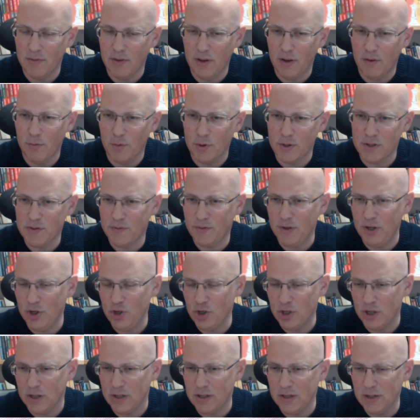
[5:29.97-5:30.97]
was
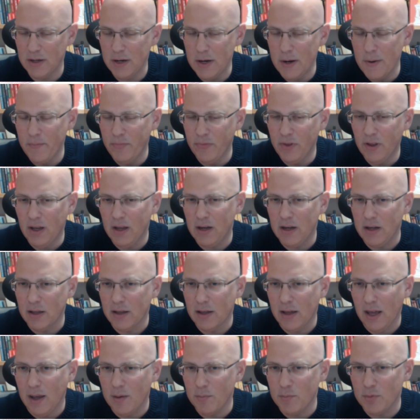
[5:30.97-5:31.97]
featured in a
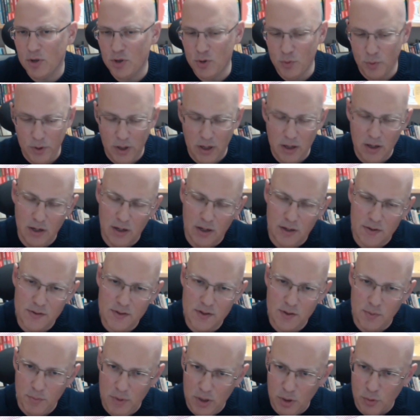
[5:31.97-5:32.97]
game between
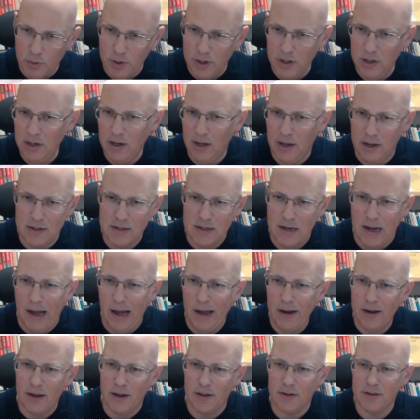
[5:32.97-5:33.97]
Smirin and
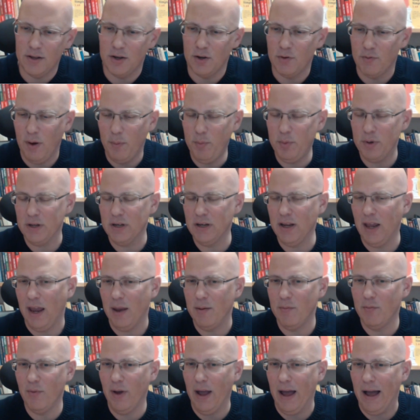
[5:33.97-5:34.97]
Anand, in a rapid
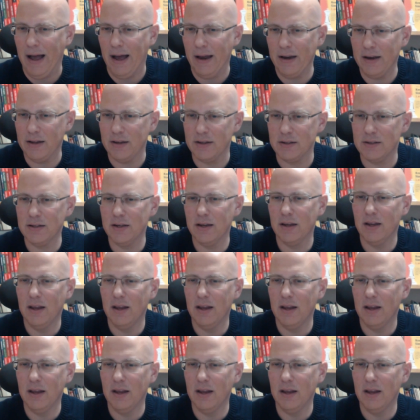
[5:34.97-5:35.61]
game where Anand,